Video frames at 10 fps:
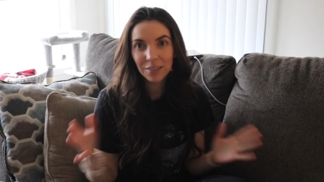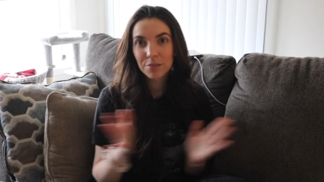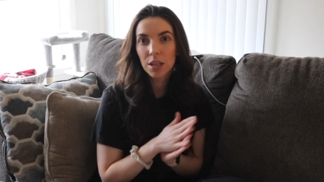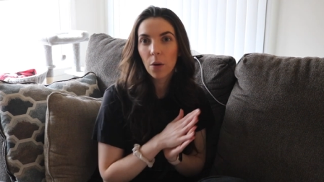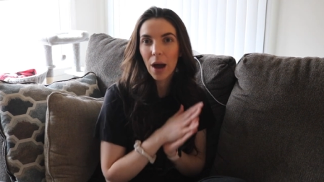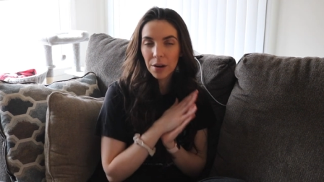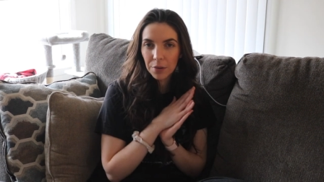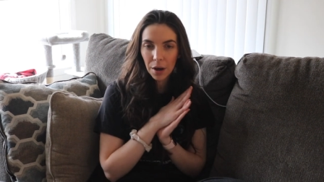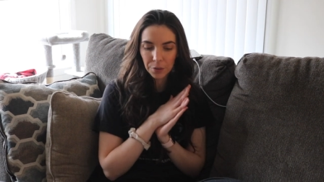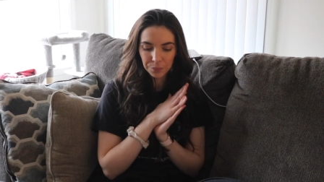So I
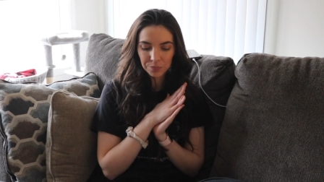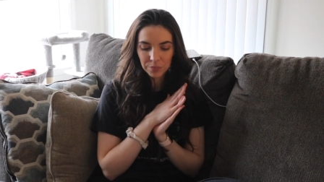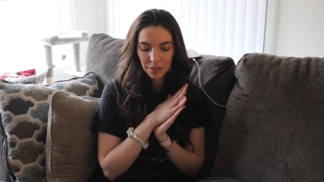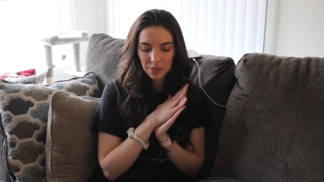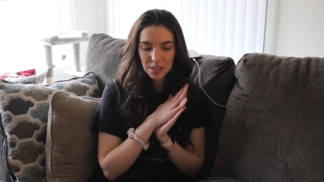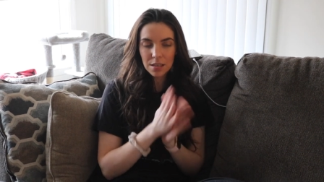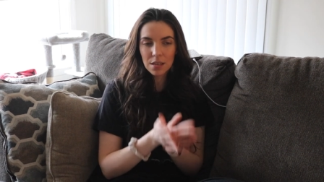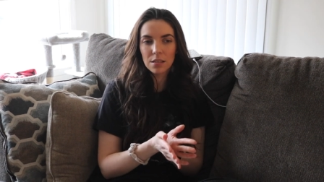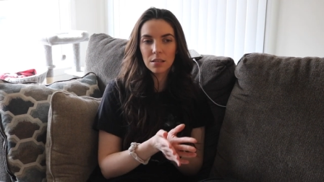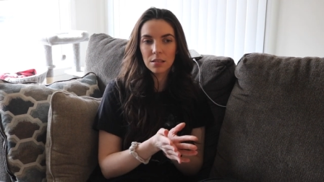don't know. This
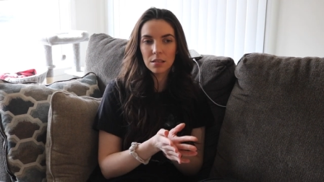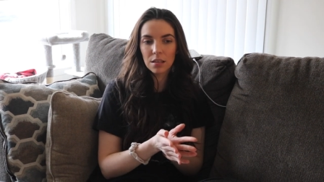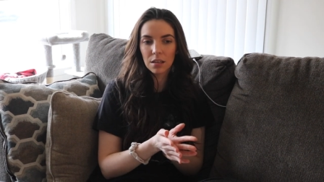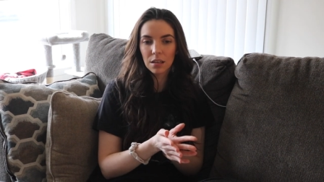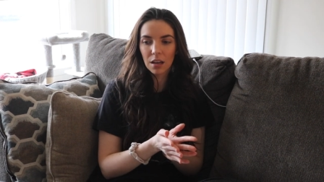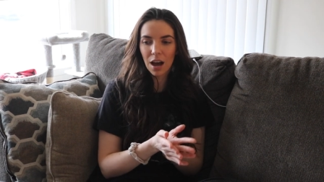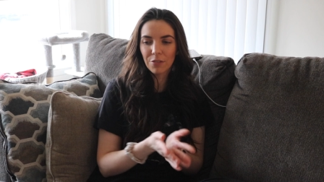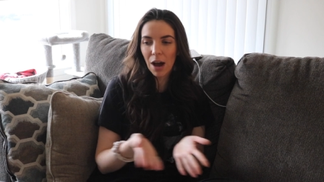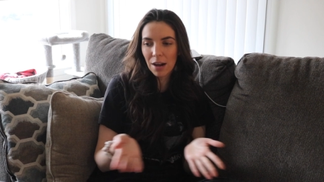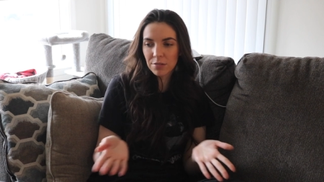is a
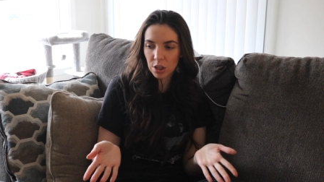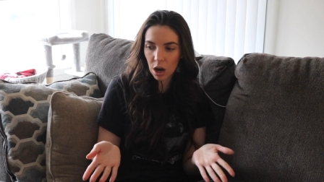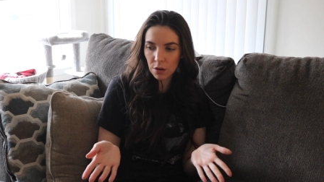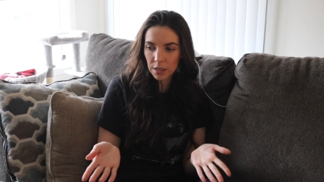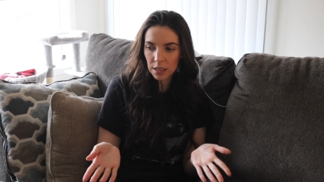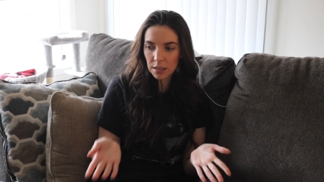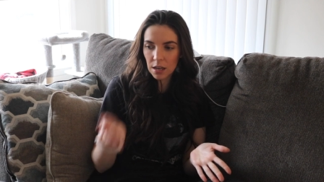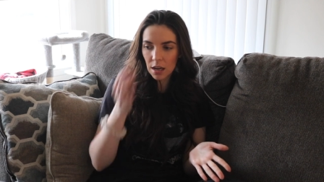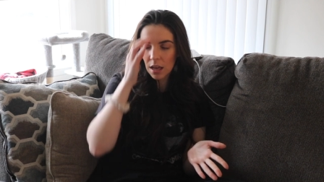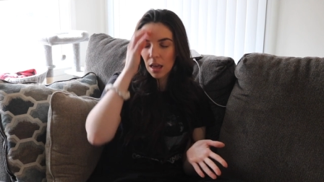5-star read,
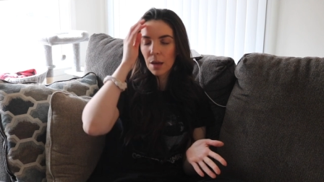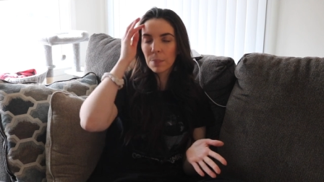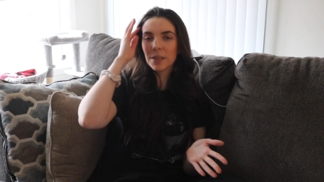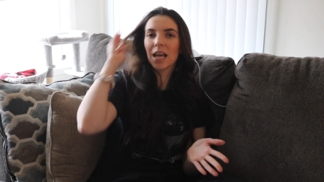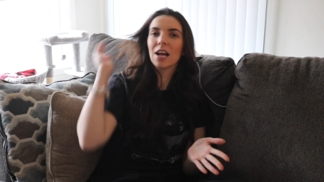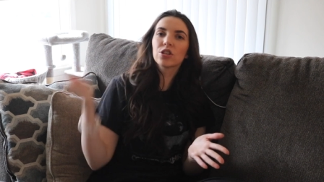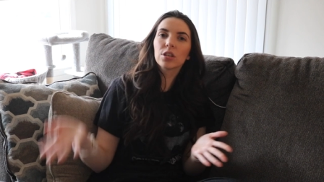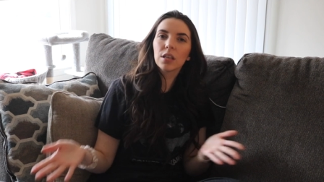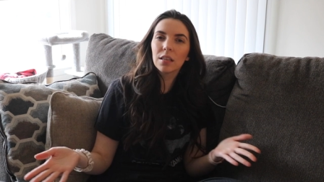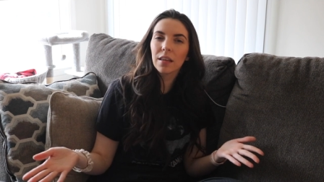
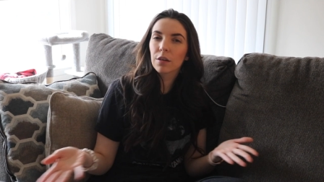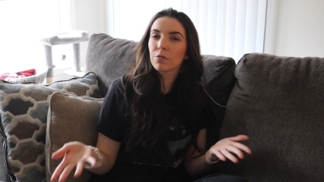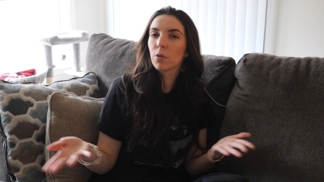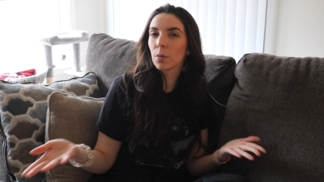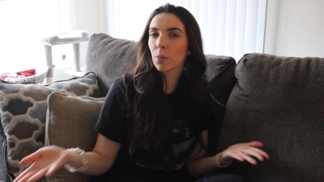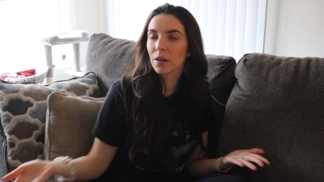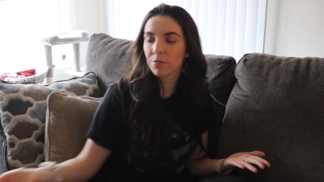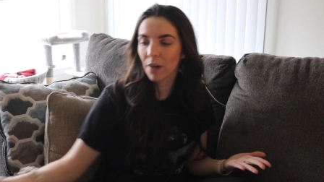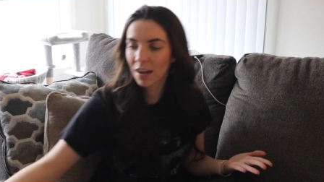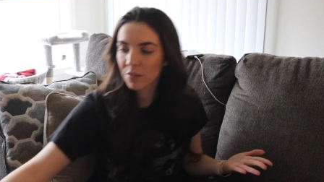potentially like a
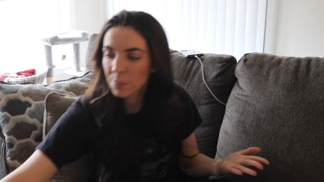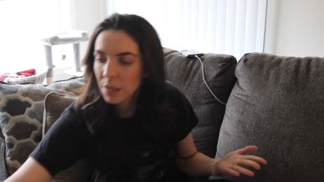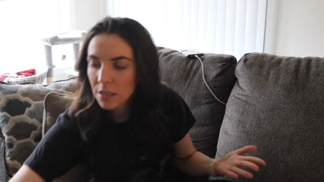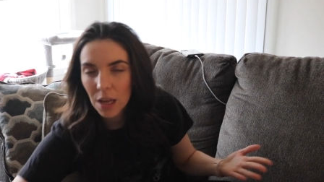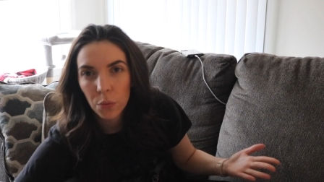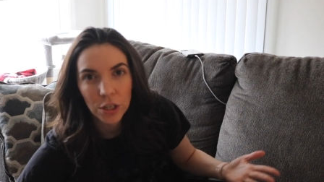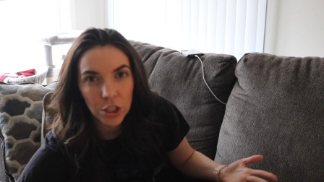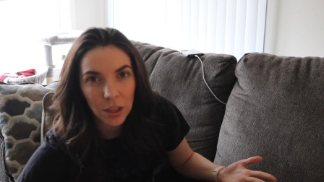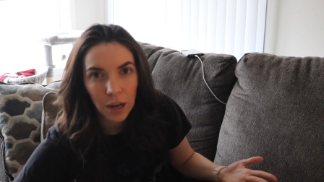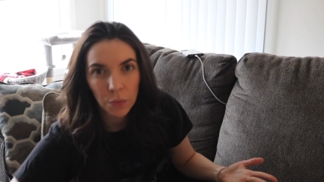4.5 because I
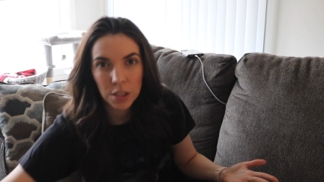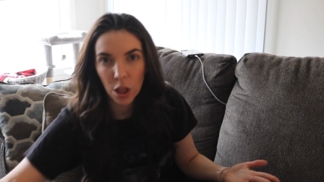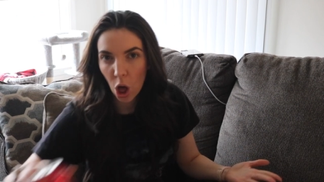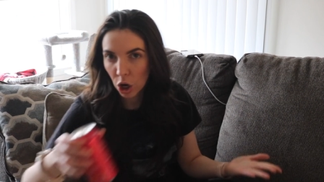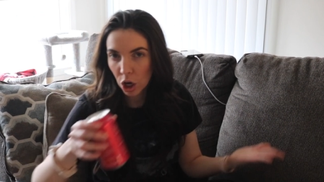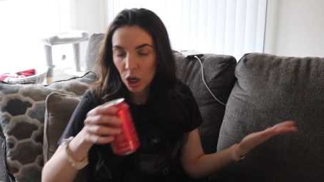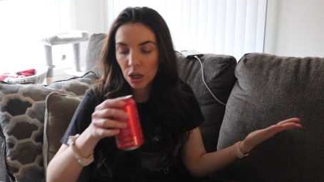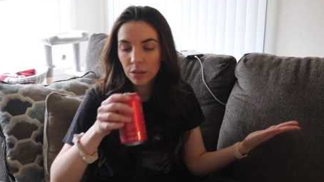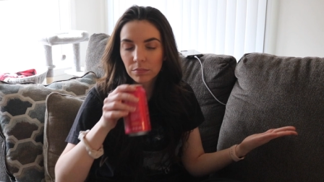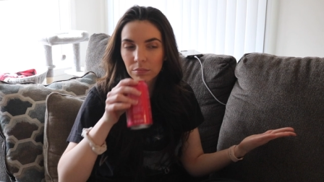wish that it was
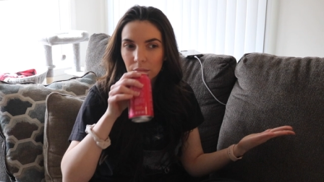longer.